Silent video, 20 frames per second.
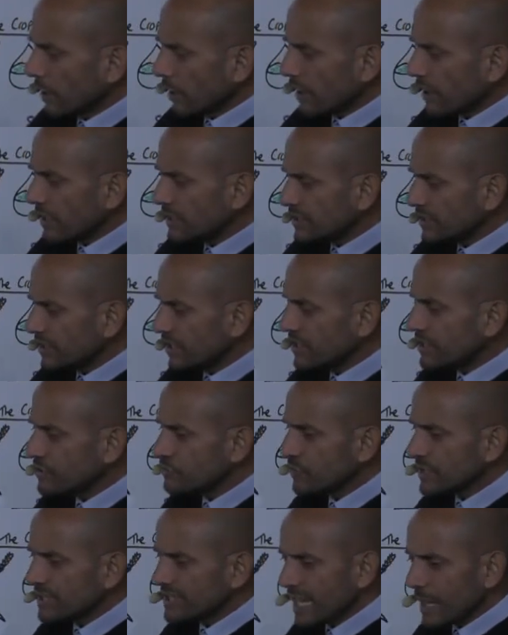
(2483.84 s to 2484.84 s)
considers
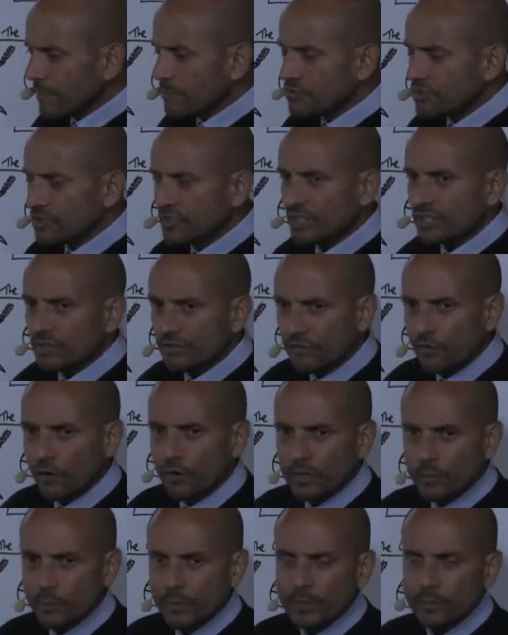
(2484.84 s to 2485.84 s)
redemption in the
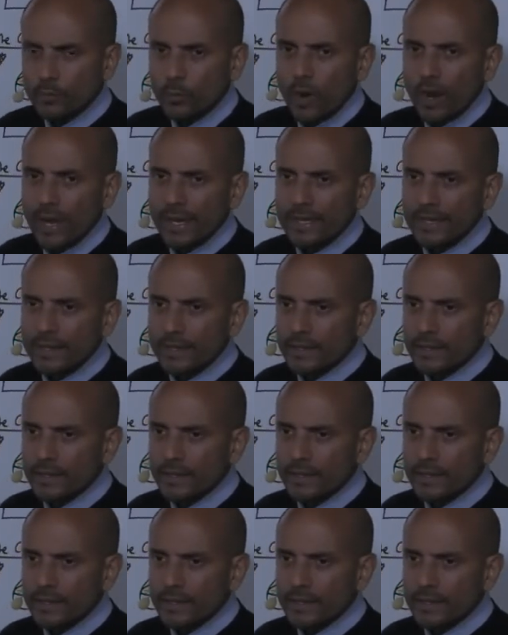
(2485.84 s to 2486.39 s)
following way.